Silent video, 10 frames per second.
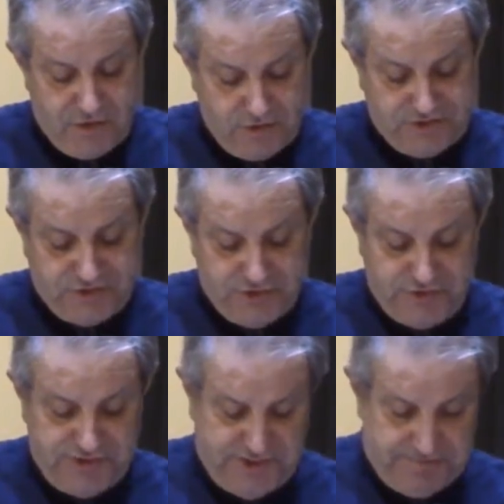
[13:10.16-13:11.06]
Those
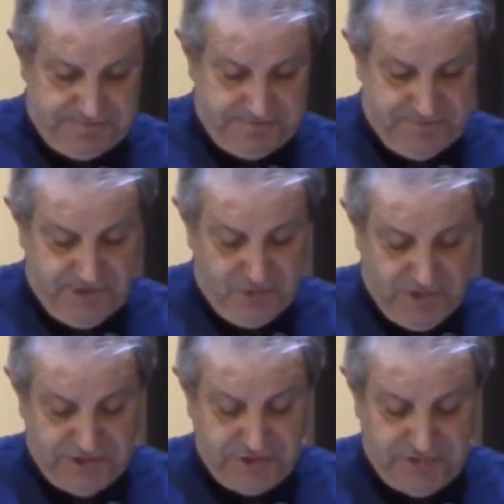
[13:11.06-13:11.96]
Jews, the
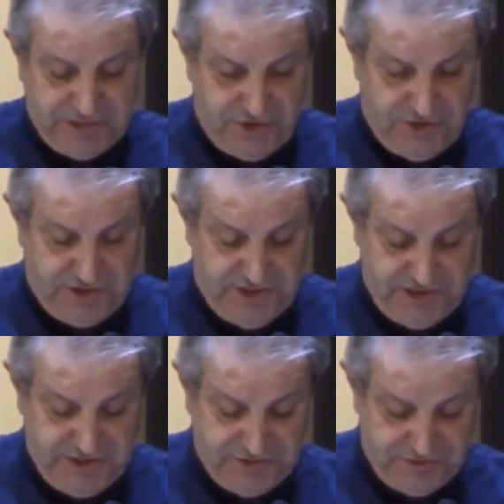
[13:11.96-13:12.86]
ones who returned
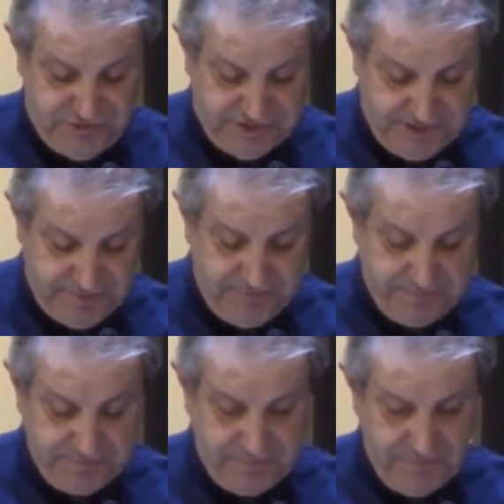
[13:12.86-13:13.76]
to
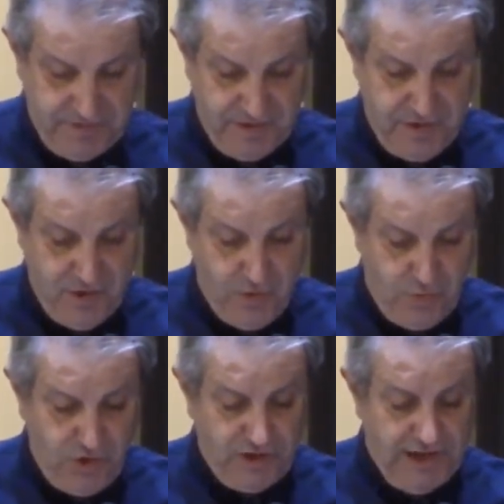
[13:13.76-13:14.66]
Jerusalem,
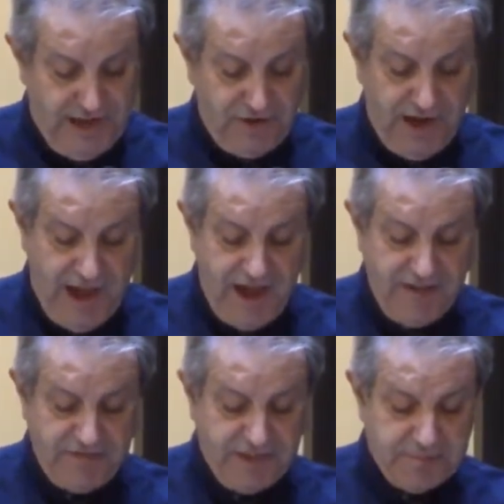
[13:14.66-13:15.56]
would later
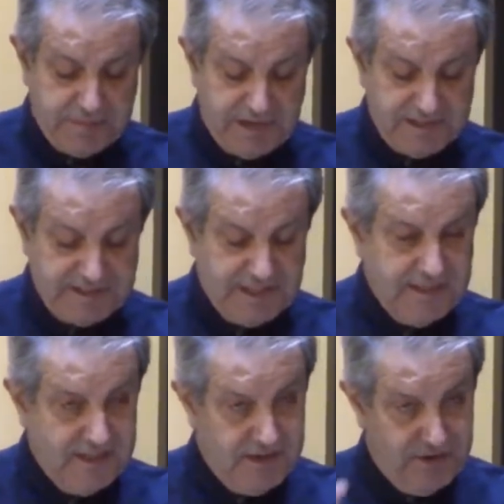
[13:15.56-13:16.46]
have the
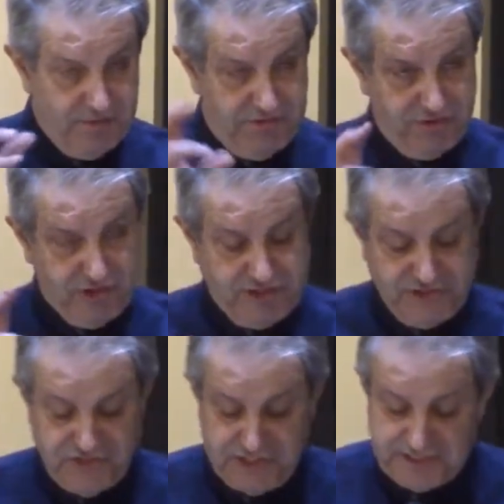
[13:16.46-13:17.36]
ability, referring
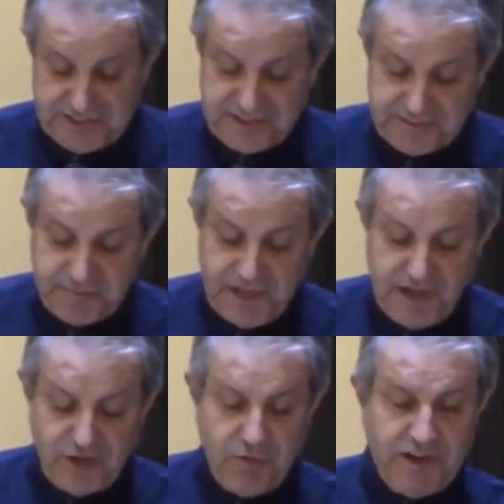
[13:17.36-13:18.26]
to Jesus,
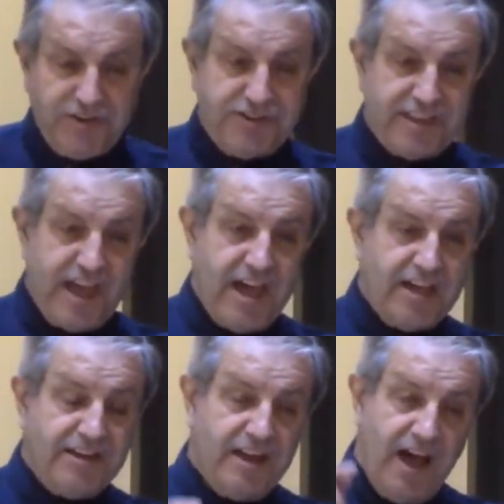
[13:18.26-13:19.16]
to
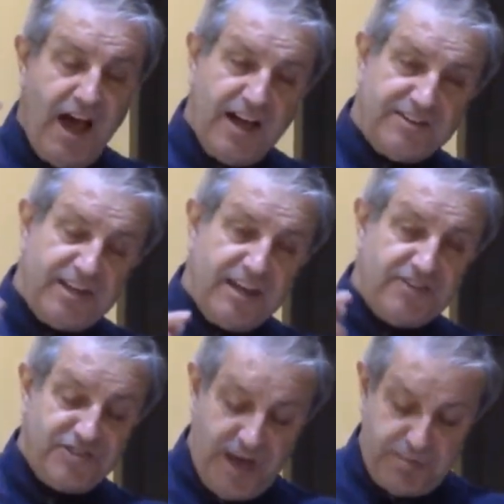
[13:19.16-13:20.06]
understand
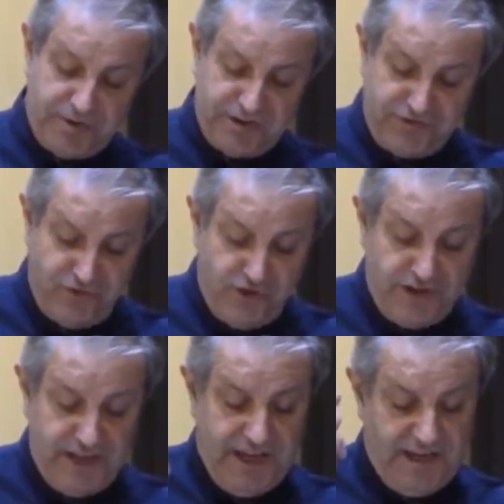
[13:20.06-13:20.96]
Isaiah chapters
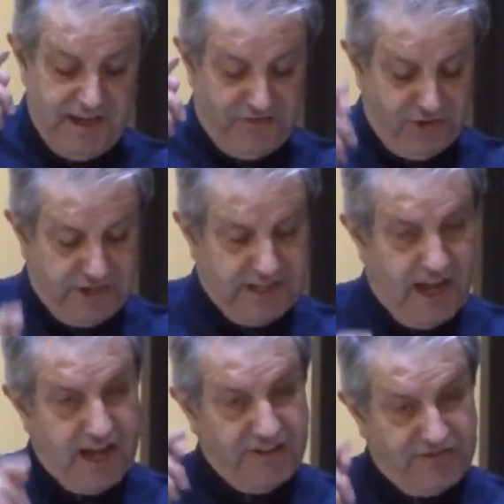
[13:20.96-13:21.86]

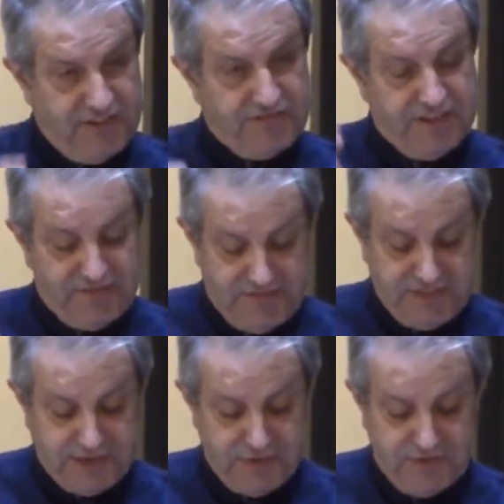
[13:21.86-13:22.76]
49, 50,
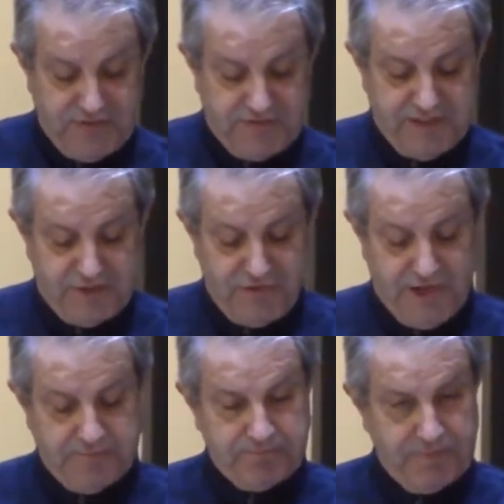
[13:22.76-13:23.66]
52, and
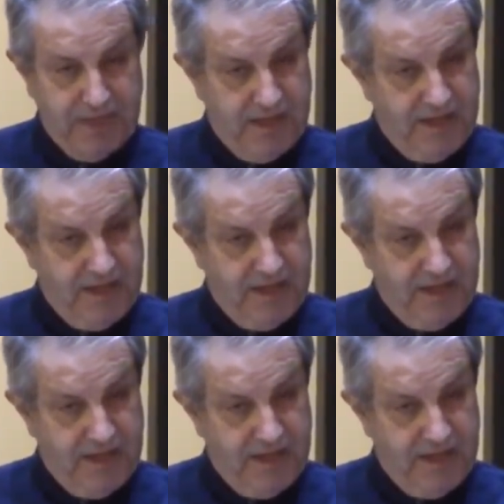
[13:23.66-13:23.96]
53.